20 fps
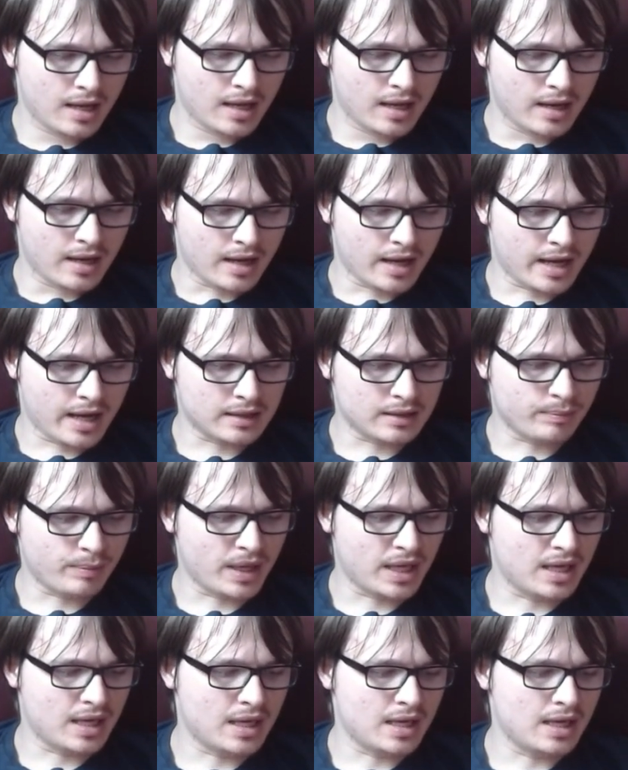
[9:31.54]
at
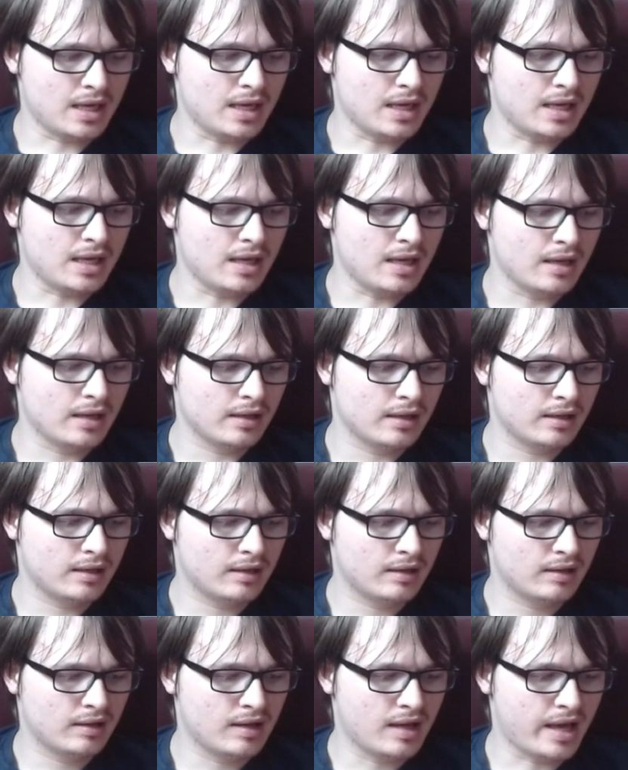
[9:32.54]
P,
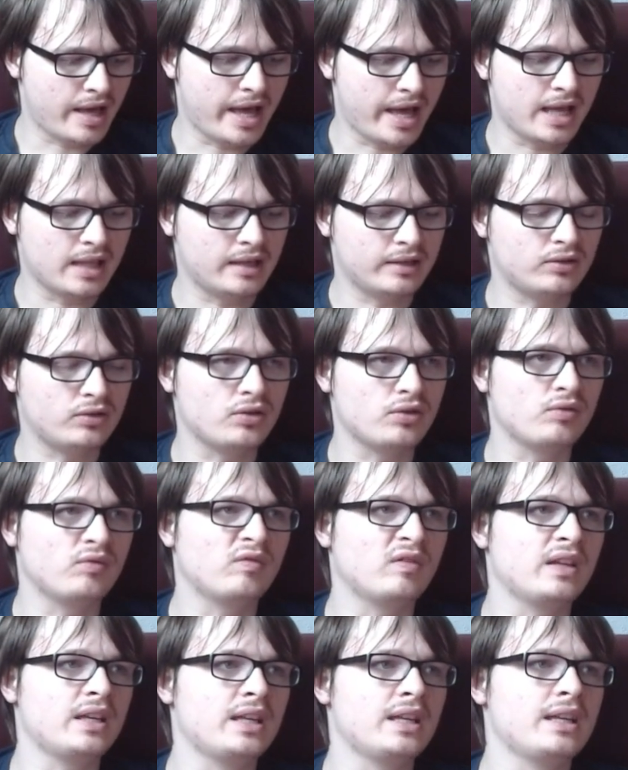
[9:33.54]
let's do
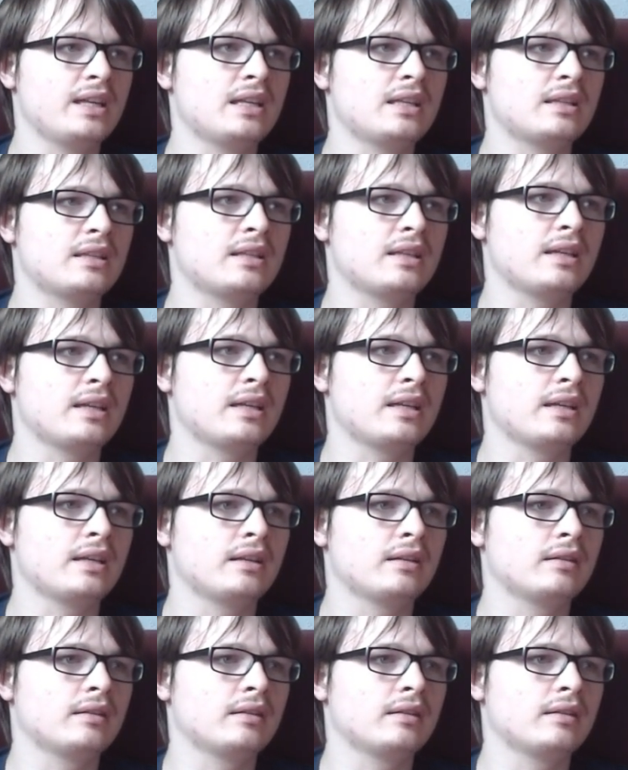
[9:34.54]
resistance.